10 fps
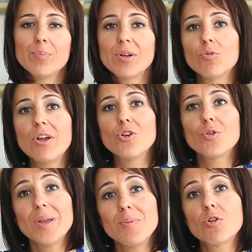But when your
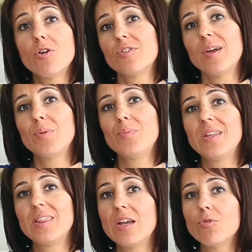baby grows up a
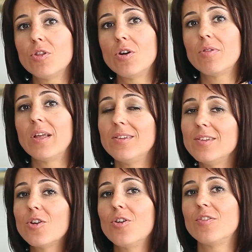bit, they would know that this
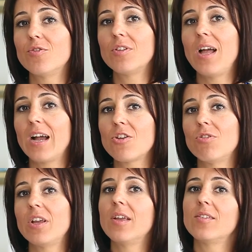solid food
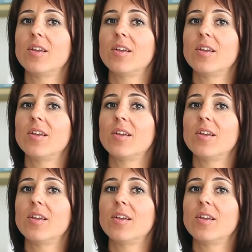actually can